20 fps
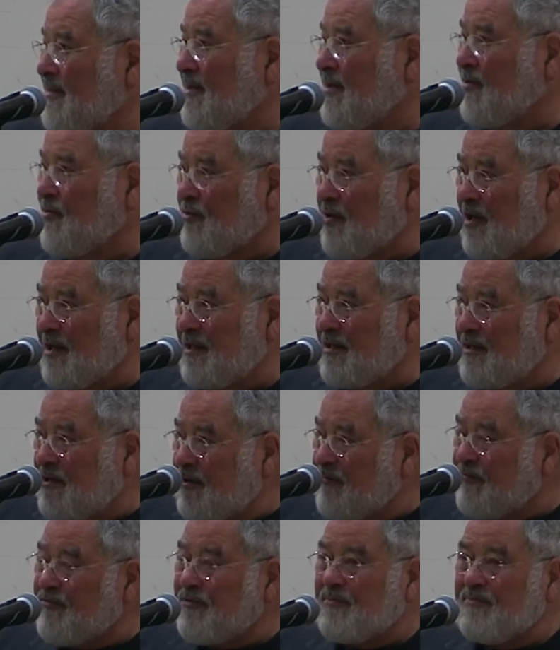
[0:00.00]
They're not
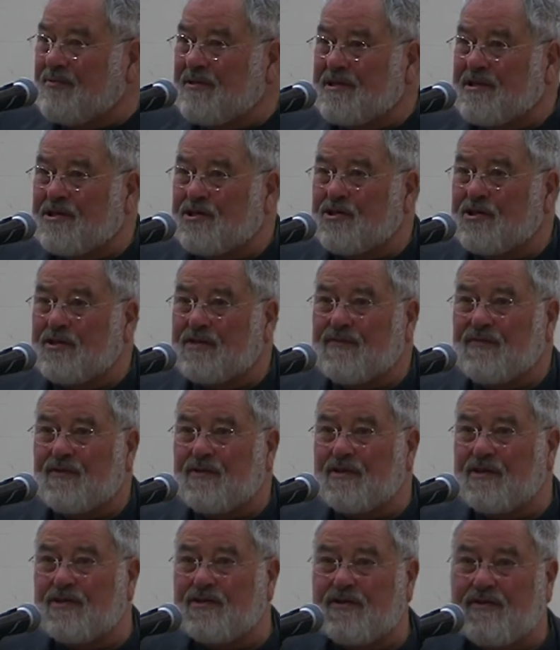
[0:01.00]
different positions for
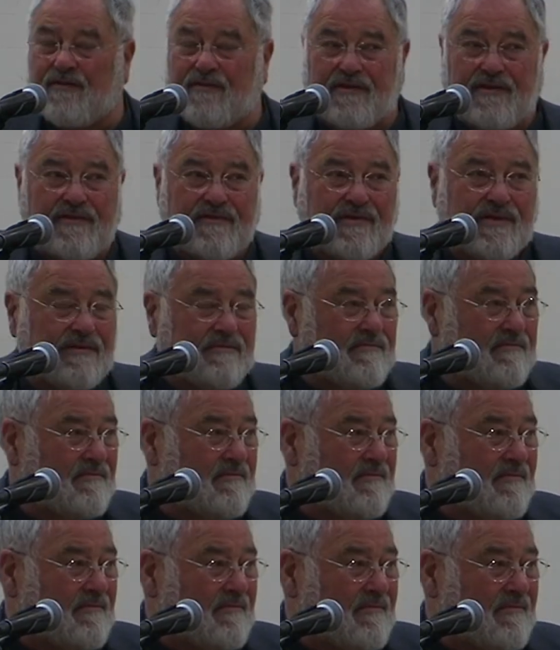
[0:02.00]
conservatives.
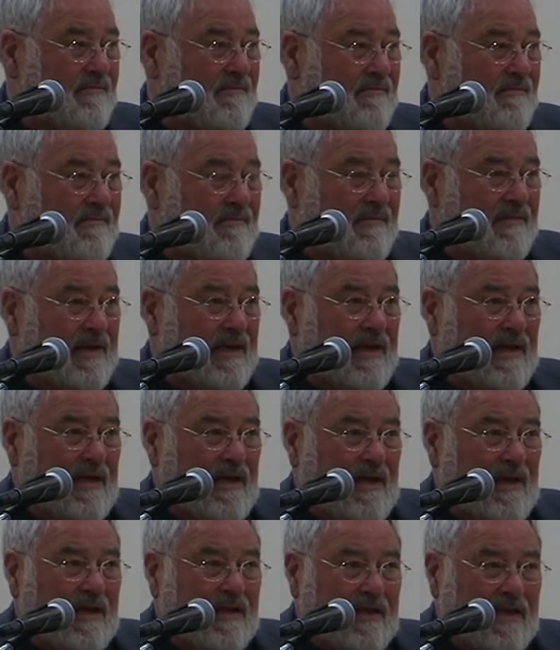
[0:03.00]

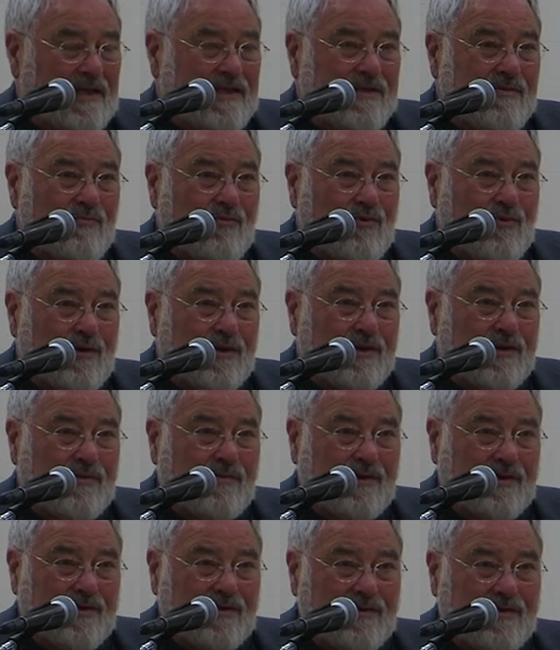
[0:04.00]
And that's important to
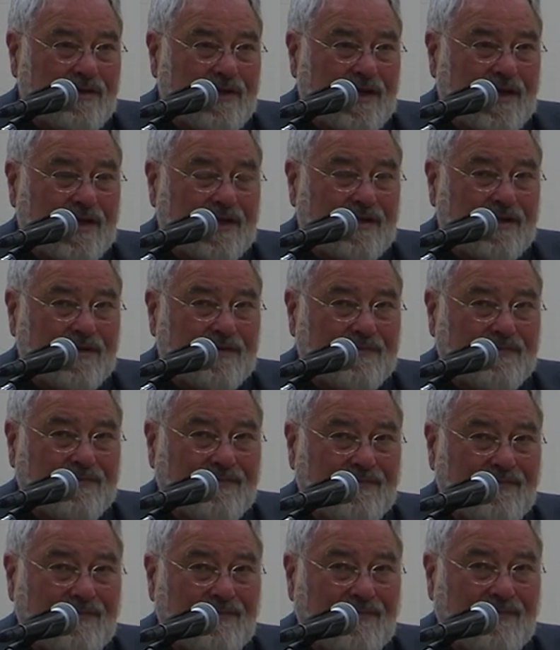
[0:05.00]
understand.
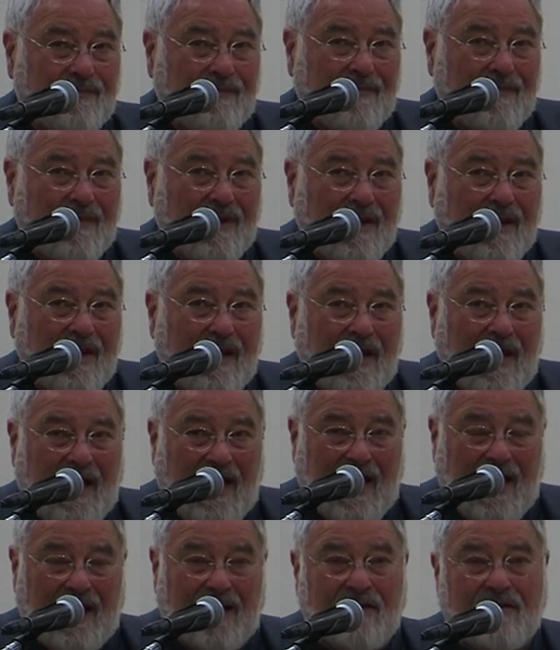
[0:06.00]

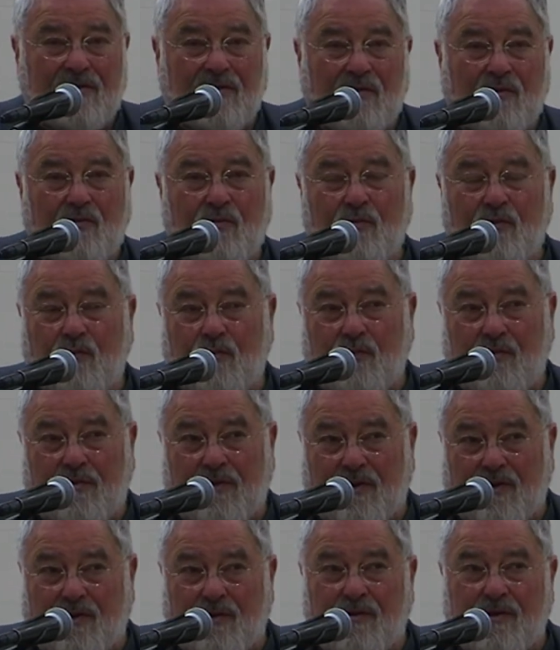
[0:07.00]
And
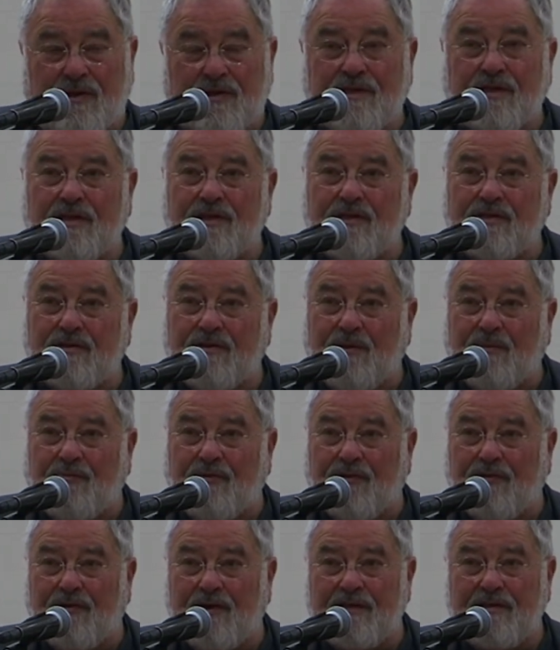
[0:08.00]
there is a
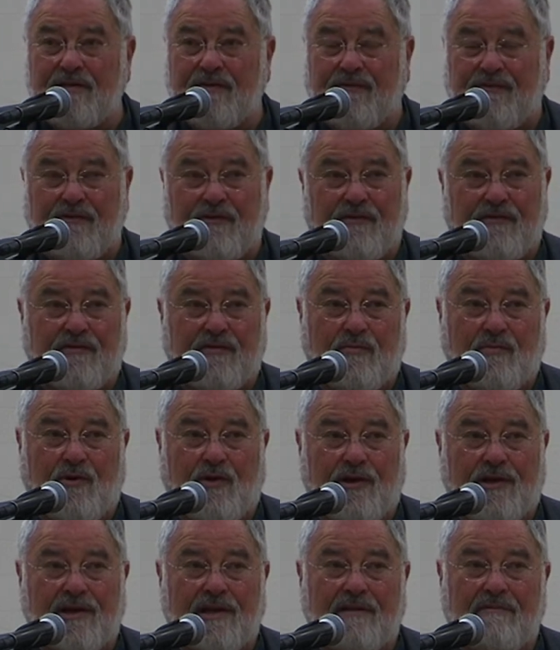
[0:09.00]
progressive view of the
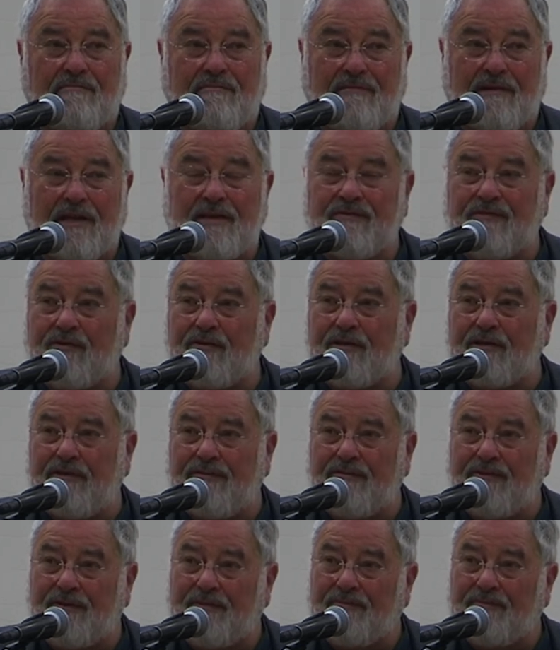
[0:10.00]
market that's very different.